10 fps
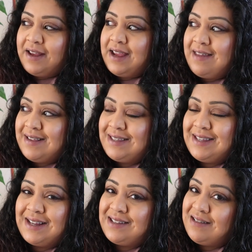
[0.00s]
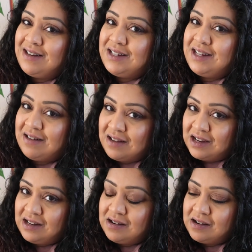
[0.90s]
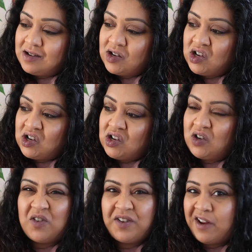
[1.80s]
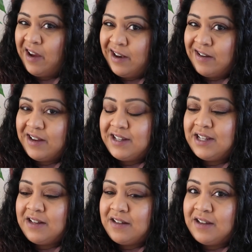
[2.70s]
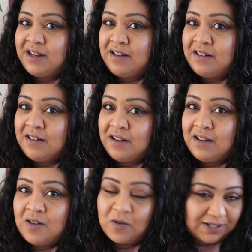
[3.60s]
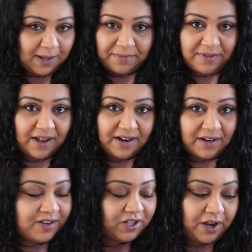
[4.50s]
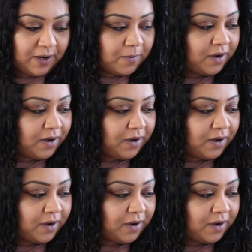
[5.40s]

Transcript: either six ninety-nine or nine ninety-nine or something, like totally